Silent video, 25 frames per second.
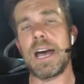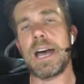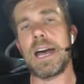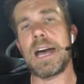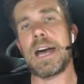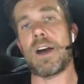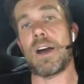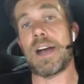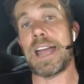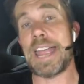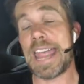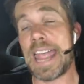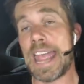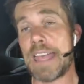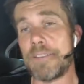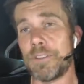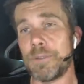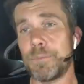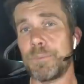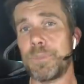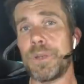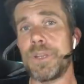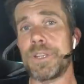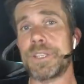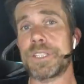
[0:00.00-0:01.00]
I
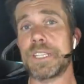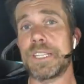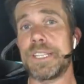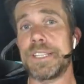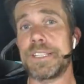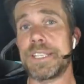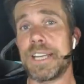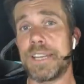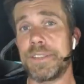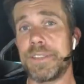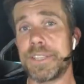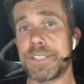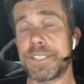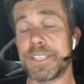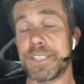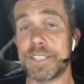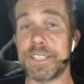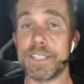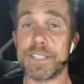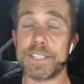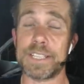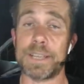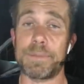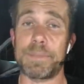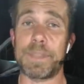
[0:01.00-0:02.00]
haven't personally done this.
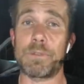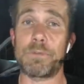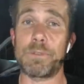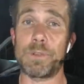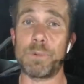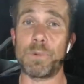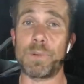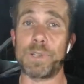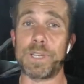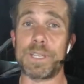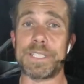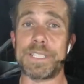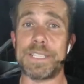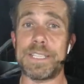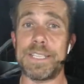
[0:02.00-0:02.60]
This is something we want